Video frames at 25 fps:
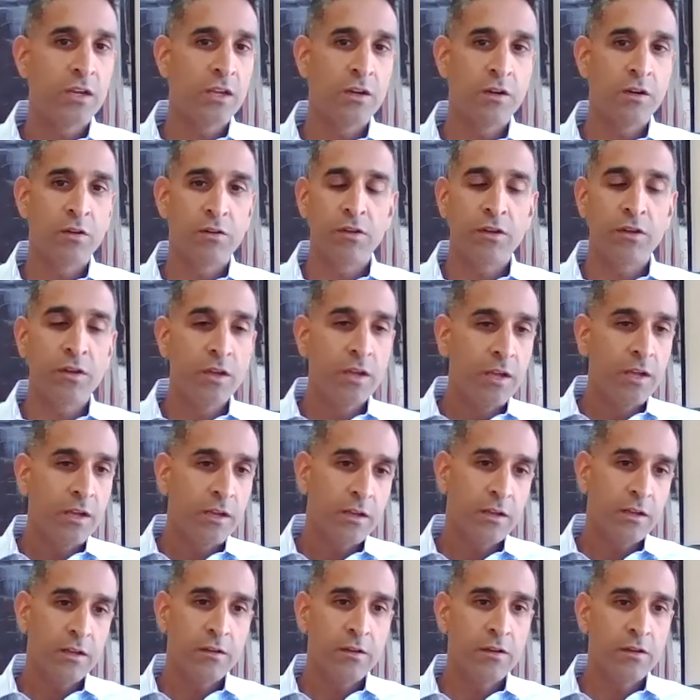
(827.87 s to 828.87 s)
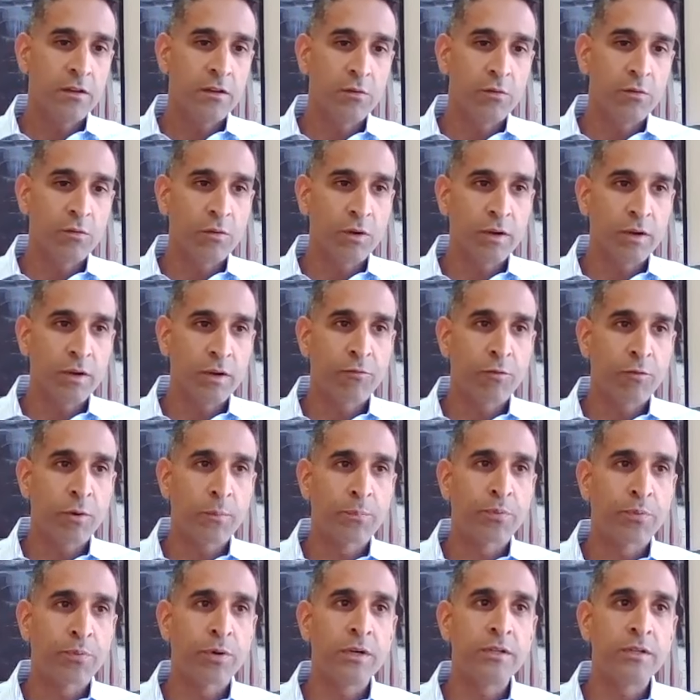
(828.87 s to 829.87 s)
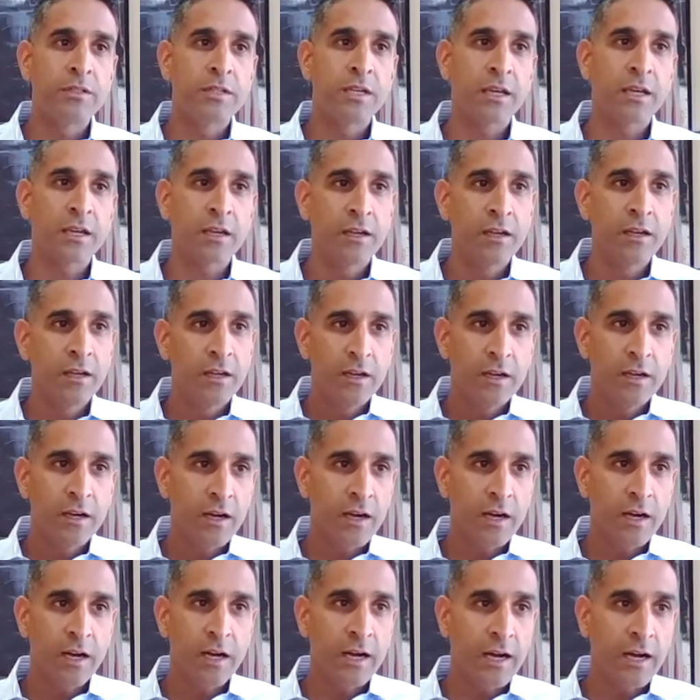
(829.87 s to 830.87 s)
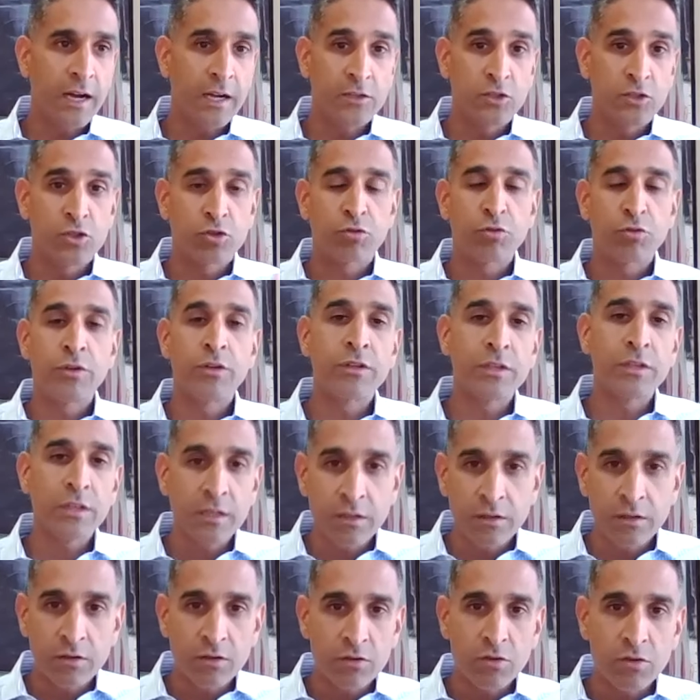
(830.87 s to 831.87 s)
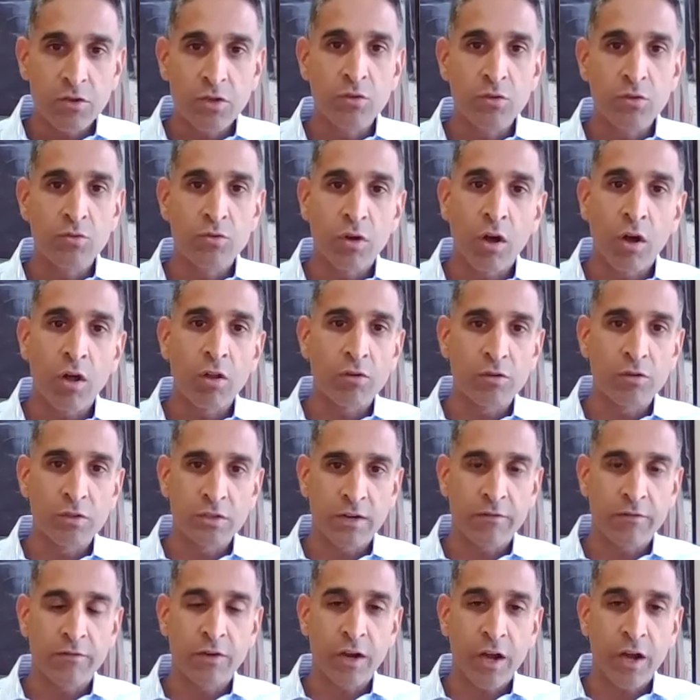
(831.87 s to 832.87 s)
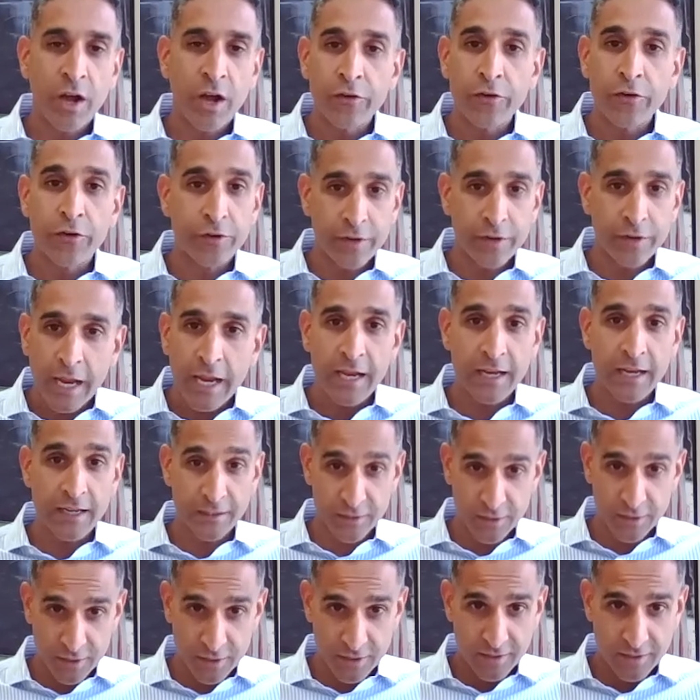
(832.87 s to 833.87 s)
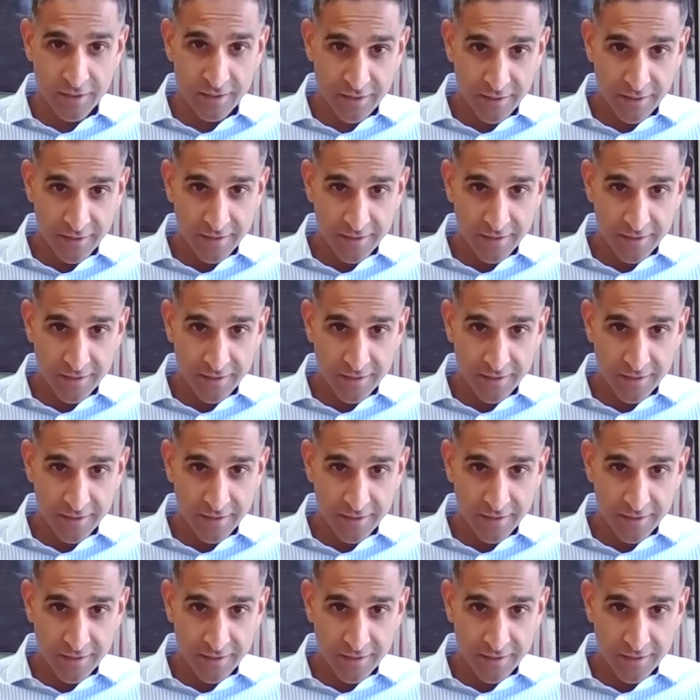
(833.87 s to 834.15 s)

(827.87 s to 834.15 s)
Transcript: You know, if we're printing a trillion new dollars every 100 days,